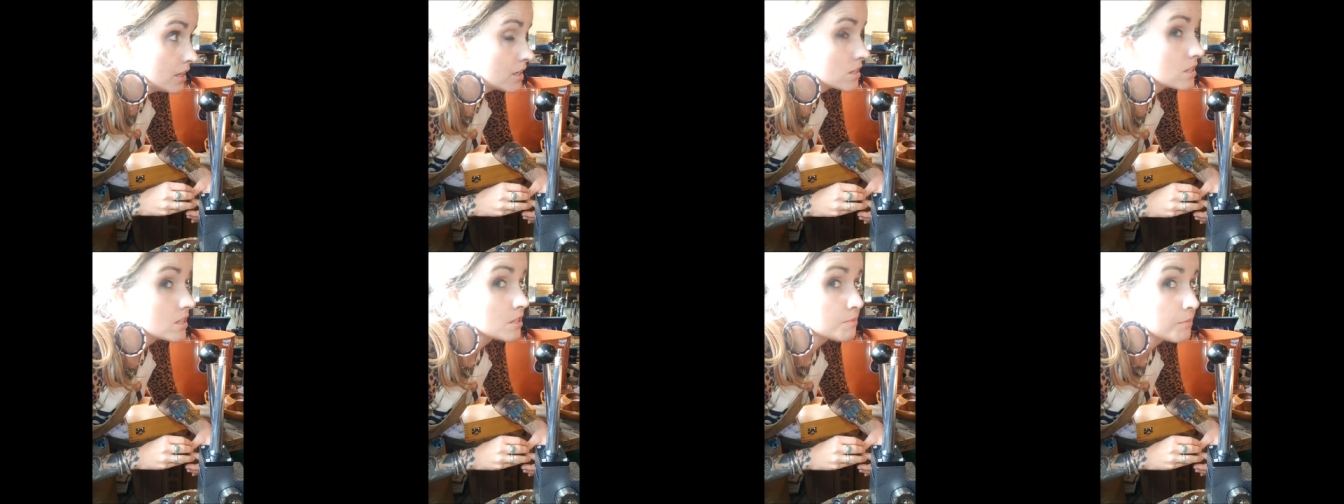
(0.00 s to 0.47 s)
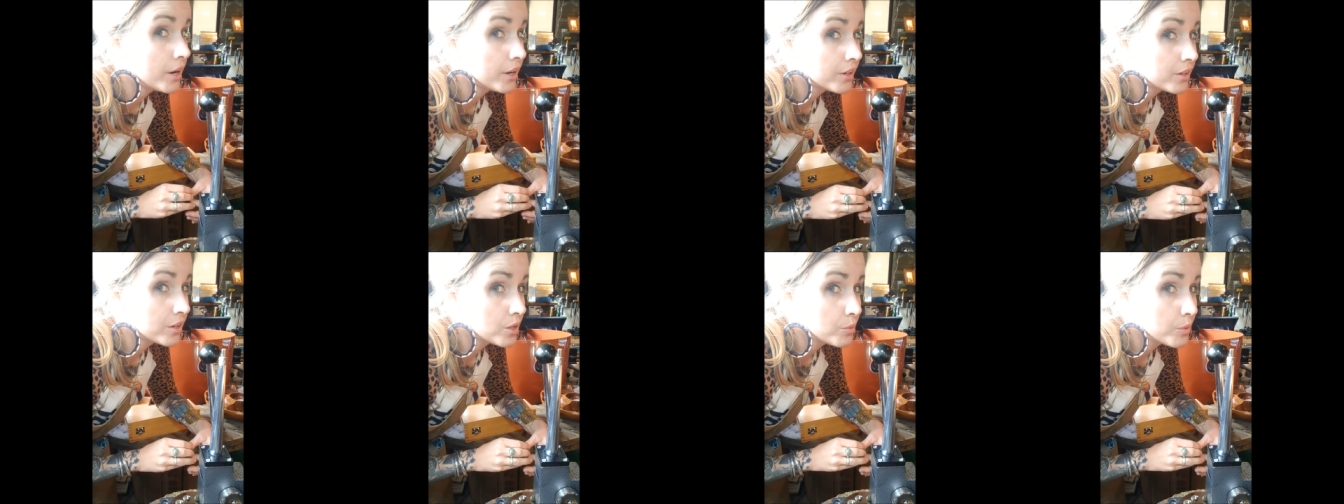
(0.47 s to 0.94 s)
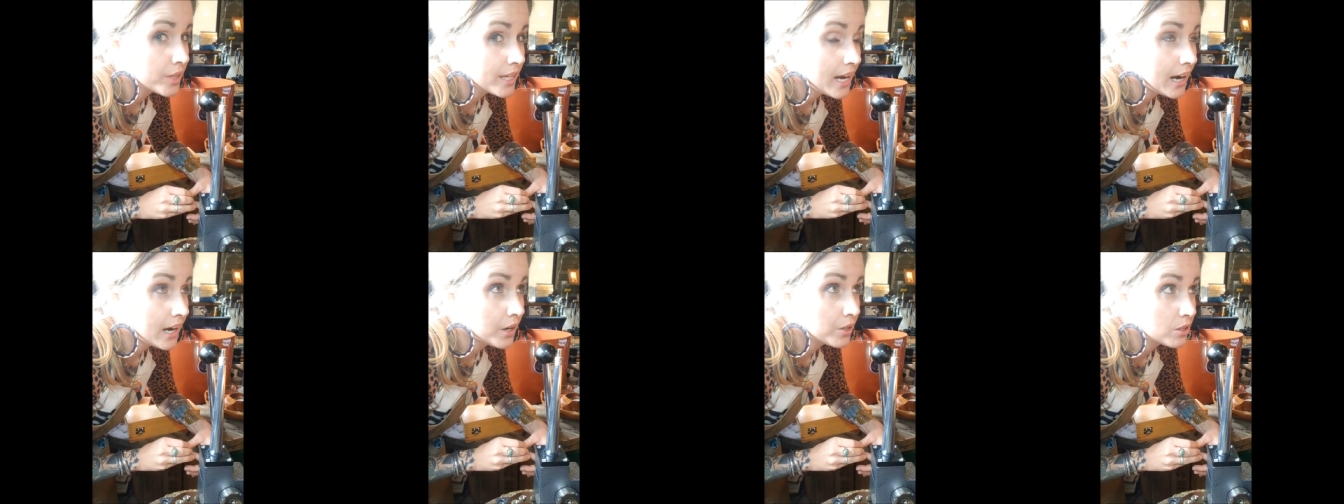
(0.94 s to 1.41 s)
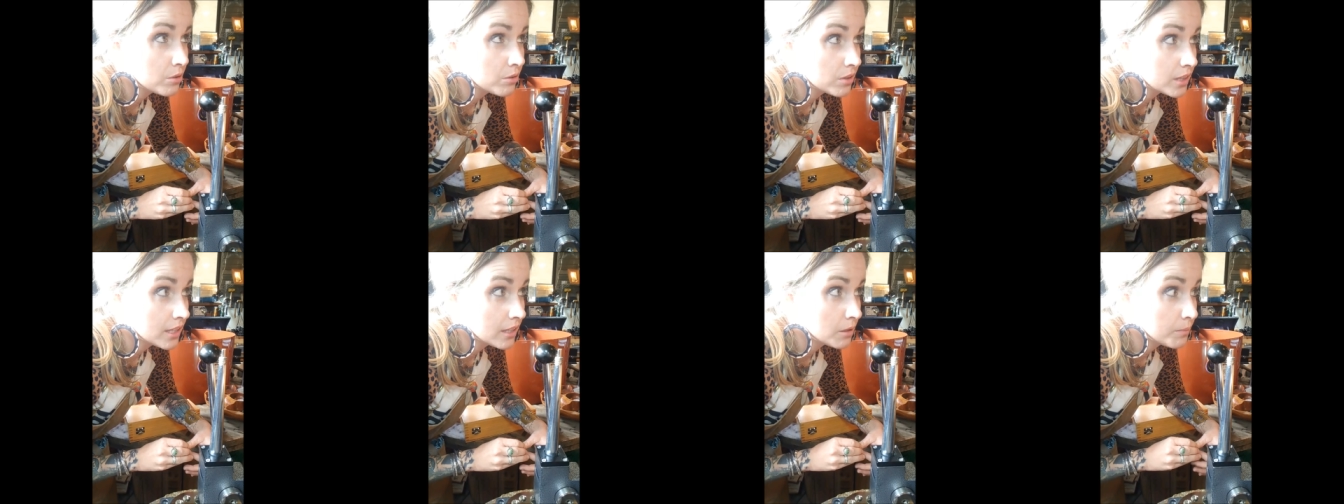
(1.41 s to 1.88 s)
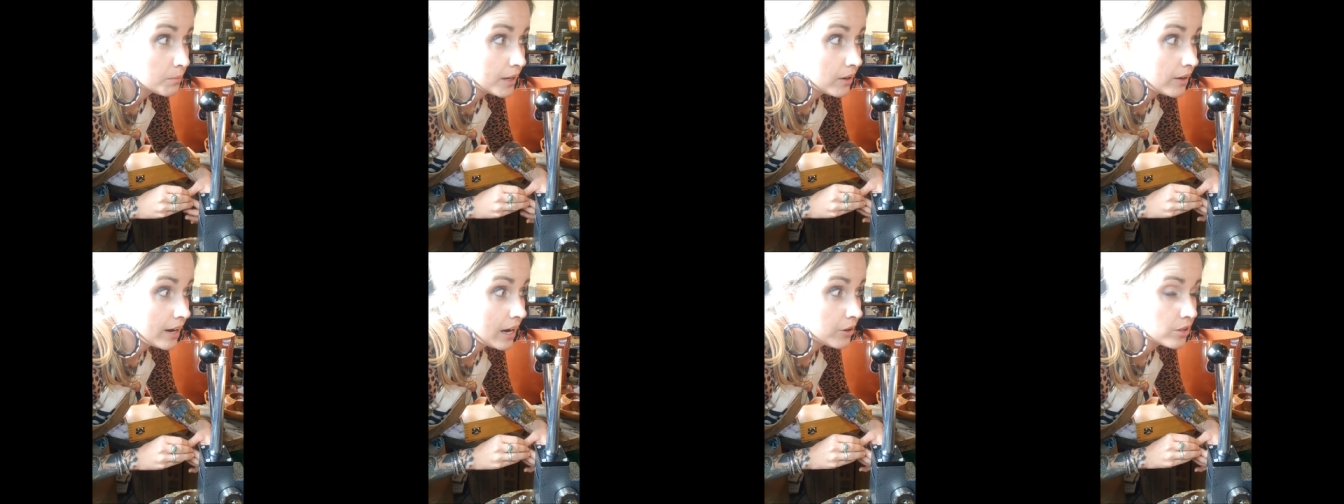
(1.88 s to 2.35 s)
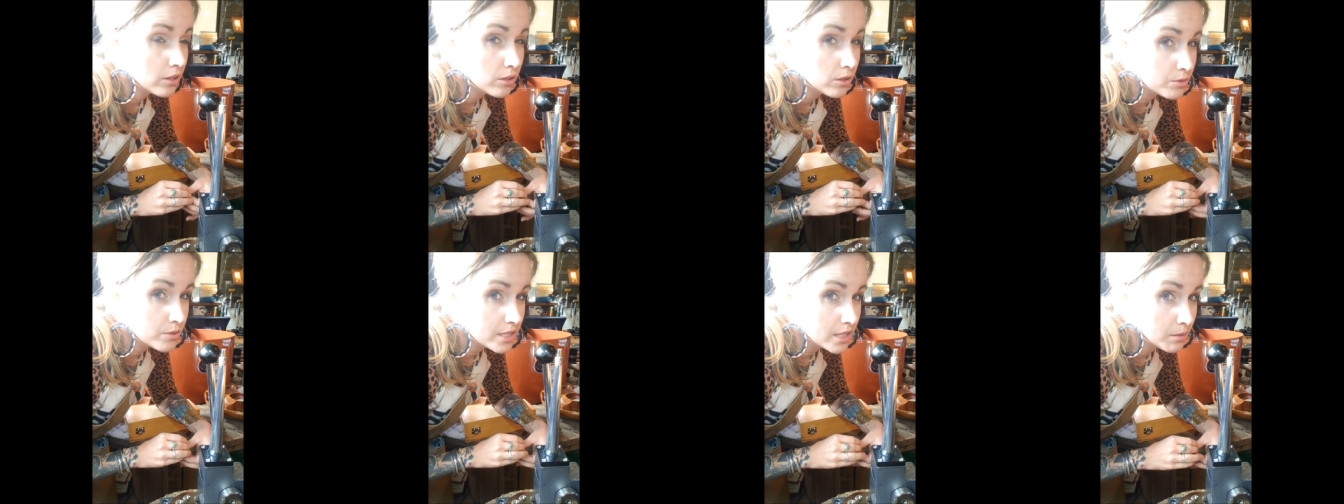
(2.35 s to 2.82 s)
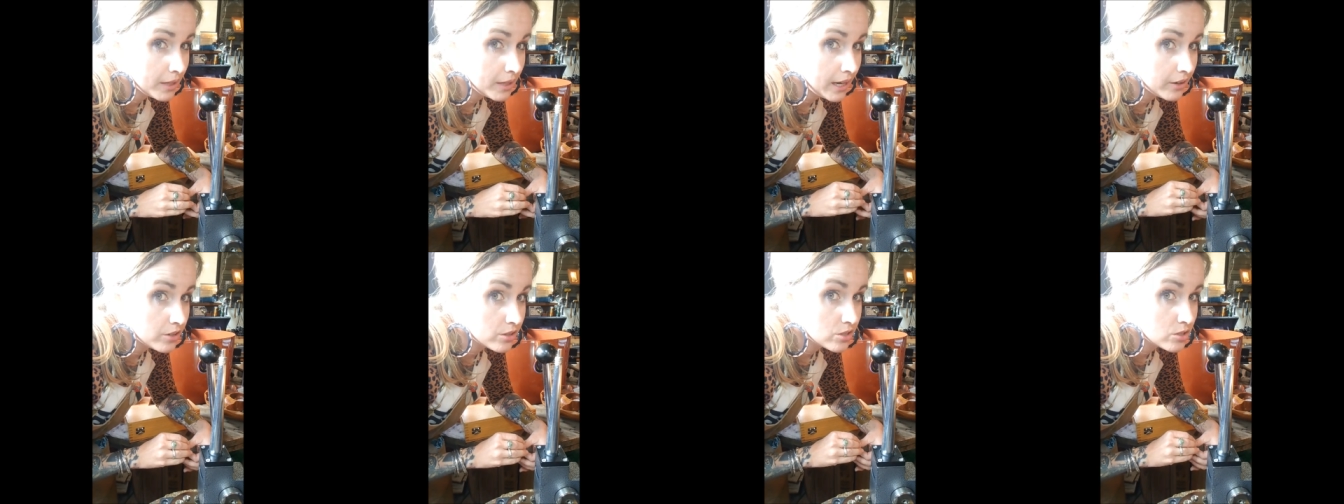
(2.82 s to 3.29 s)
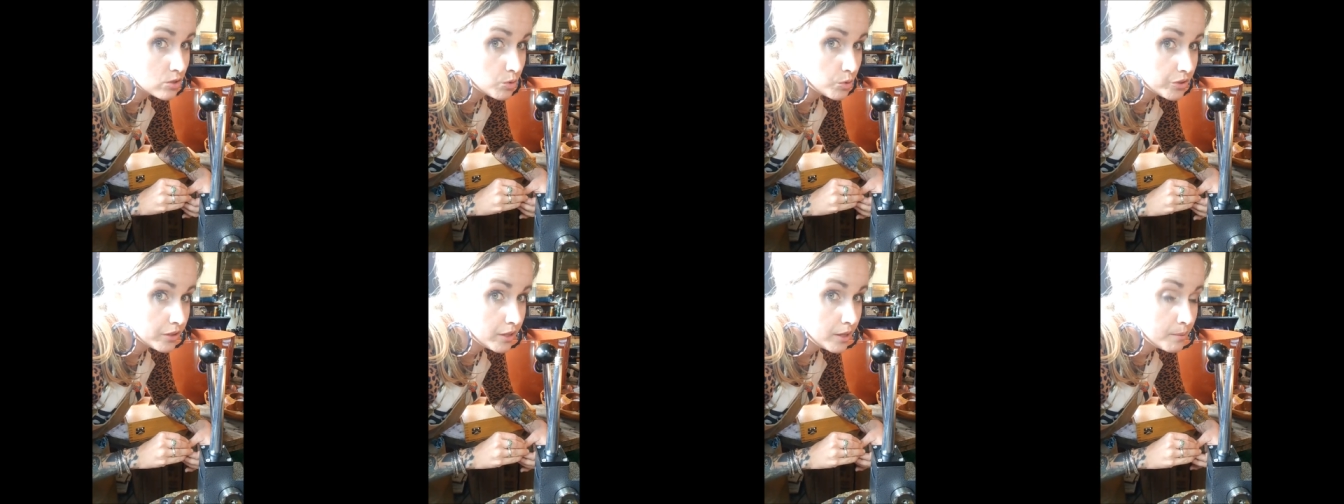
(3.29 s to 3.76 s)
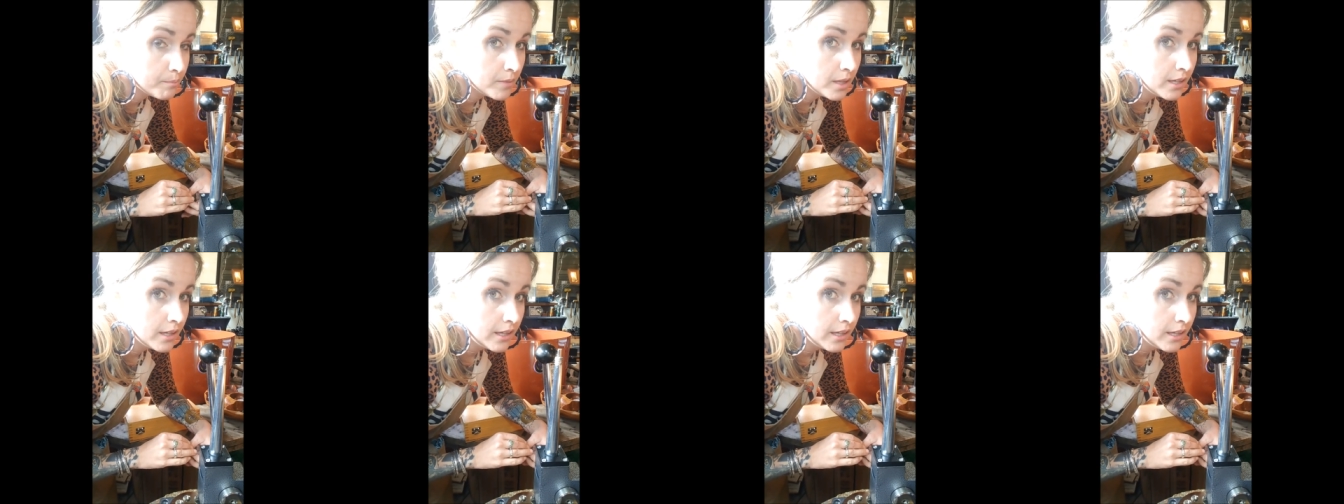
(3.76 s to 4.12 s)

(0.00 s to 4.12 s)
smarter with how you think about how you use them and how you store them